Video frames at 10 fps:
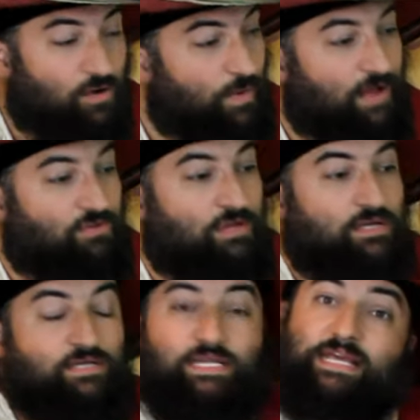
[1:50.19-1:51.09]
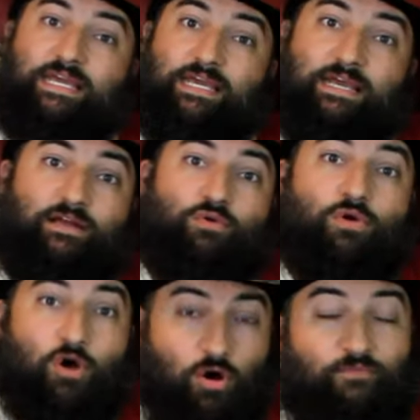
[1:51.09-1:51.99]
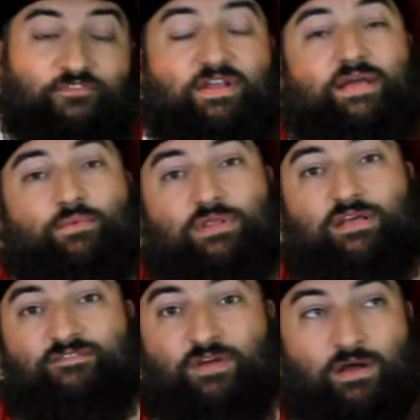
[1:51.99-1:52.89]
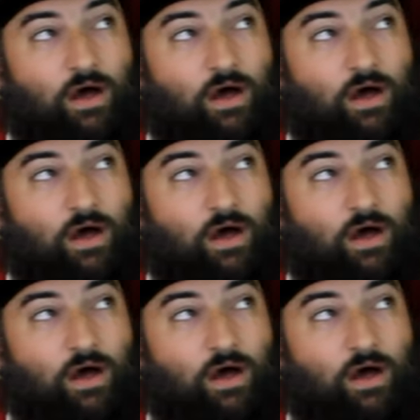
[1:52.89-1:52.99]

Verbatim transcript: Well, Tiki here hopefully will live